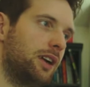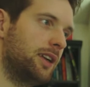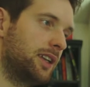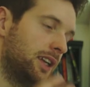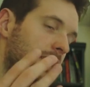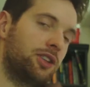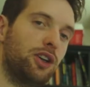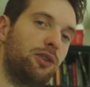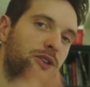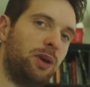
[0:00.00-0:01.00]
I just
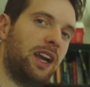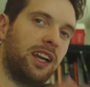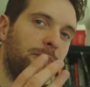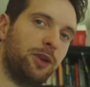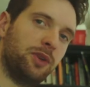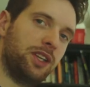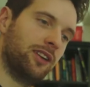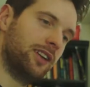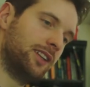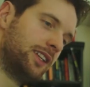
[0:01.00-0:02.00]
always back up your
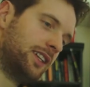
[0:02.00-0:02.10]
material.